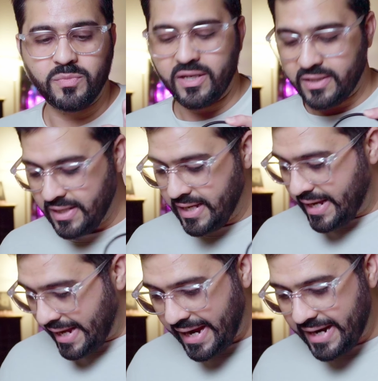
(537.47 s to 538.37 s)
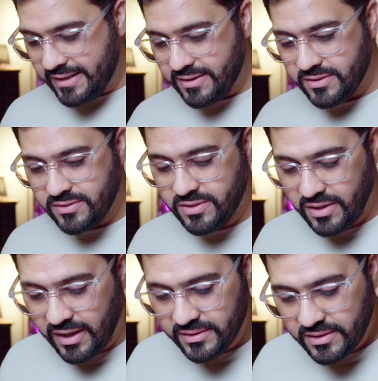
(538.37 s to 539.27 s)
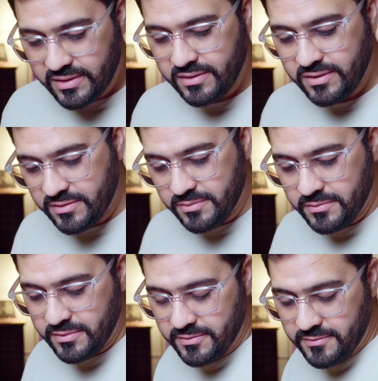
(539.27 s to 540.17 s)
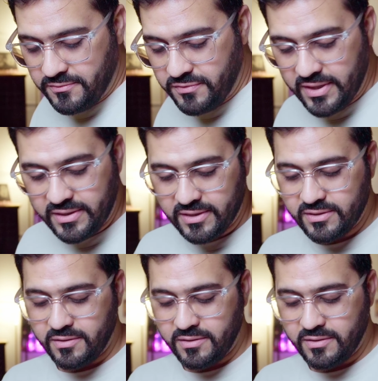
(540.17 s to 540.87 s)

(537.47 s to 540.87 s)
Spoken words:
But and the other filter,